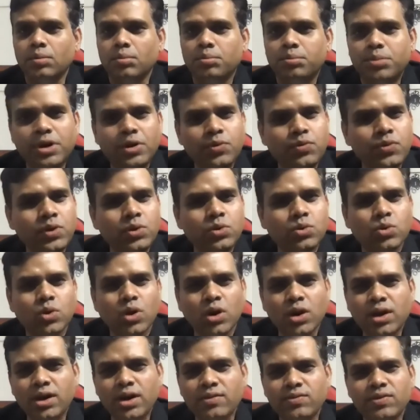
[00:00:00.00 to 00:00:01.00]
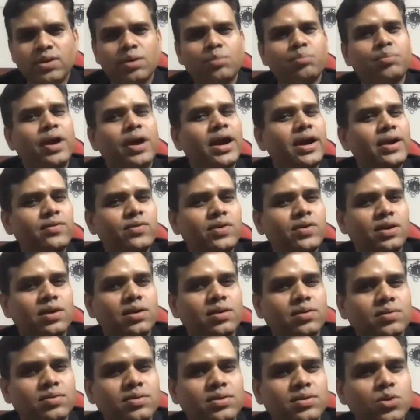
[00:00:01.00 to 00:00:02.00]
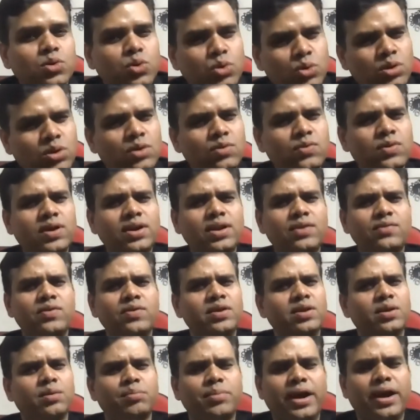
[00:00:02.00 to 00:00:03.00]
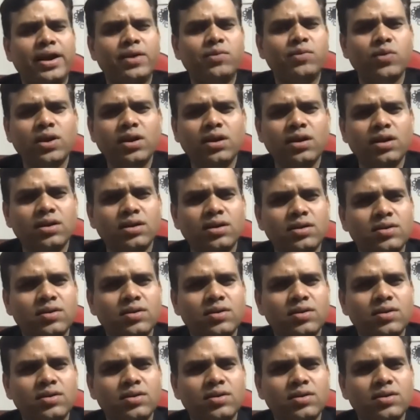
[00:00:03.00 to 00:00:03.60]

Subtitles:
But we do not live in a bad world. Do you think we are living in a bad world?